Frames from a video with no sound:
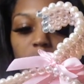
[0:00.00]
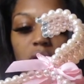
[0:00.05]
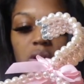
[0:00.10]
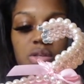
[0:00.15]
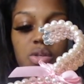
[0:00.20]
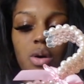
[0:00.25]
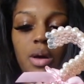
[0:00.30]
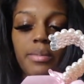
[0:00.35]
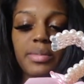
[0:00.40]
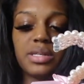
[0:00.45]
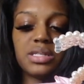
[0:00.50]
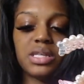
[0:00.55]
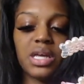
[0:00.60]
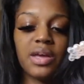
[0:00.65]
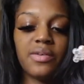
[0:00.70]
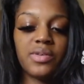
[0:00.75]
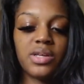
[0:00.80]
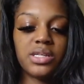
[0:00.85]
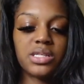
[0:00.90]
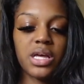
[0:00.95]
So I'm gonna
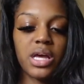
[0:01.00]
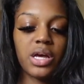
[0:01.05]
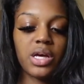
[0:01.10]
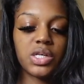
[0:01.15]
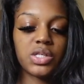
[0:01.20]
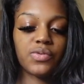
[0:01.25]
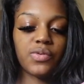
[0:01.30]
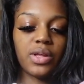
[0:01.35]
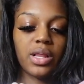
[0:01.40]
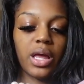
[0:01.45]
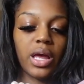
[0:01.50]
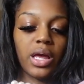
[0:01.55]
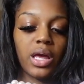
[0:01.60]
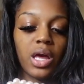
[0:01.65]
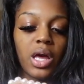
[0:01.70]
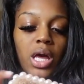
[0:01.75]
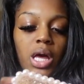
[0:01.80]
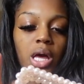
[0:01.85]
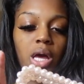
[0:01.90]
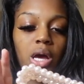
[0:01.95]
save these hangers for like
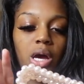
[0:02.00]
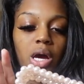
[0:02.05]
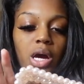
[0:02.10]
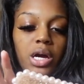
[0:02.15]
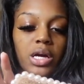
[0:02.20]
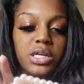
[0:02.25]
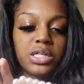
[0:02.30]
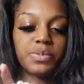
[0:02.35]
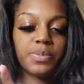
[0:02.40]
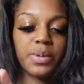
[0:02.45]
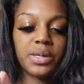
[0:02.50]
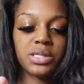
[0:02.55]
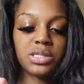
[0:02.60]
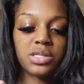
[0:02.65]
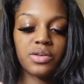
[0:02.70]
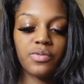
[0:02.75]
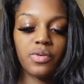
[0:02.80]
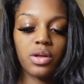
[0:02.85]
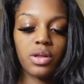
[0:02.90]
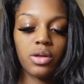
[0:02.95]
her
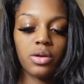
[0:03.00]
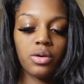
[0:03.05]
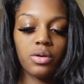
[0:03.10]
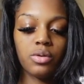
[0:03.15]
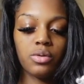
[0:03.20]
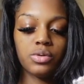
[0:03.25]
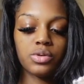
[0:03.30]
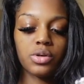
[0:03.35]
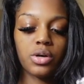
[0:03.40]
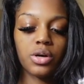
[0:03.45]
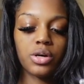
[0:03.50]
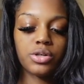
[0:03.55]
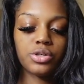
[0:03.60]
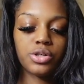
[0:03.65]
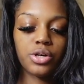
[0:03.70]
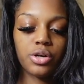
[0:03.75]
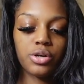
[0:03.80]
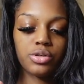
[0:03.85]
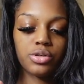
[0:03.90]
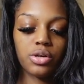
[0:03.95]
expensive clothes or her
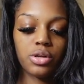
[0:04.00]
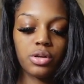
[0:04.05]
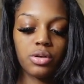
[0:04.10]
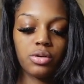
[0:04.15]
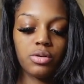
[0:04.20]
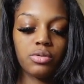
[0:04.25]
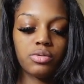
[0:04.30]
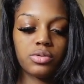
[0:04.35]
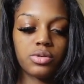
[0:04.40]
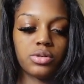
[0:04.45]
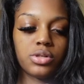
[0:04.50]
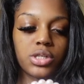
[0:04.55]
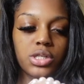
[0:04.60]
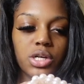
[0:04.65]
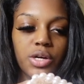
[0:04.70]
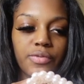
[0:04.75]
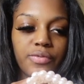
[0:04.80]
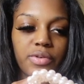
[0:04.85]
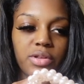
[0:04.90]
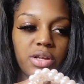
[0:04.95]
church clothes or just
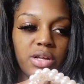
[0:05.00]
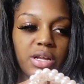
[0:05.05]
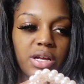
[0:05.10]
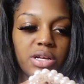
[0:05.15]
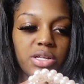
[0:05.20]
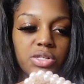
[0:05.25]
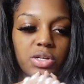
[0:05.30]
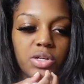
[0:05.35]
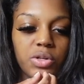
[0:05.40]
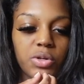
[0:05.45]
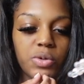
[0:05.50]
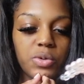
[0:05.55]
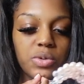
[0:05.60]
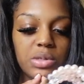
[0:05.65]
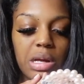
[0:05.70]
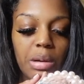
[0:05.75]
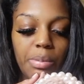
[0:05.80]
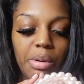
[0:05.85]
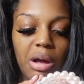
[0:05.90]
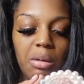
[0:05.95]
her really nice clothes.
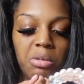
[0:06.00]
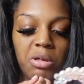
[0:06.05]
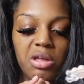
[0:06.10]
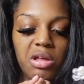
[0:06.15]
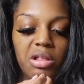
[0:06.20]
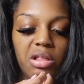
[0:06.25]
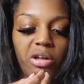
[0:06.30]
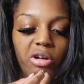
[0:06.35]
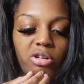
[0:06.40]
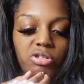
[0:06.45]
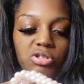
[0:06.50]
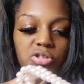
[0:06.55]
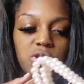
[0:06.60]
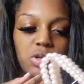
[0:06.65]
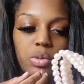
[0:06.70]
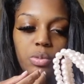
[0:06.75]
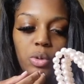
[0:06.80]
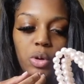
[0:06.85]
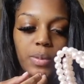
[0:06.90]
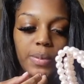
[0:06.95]
I'll probably get like
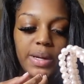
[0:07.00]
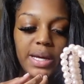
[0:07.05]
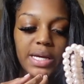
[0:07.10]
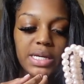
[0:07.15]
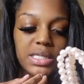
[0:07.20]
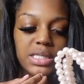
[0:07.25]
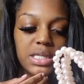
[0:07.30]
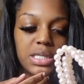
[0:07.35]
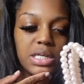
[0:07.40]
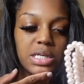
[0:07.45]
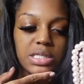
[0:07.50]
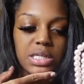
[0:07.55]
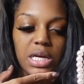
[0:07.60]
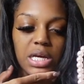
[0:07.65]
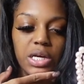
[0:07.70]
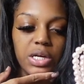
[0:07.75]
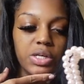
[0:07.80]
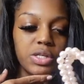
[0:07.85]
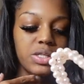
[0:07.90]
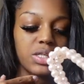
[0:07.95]
two more packs of these
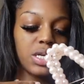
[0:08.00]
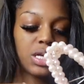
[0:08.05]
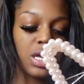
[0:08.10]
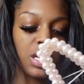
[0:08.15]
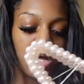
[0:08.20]
hangers,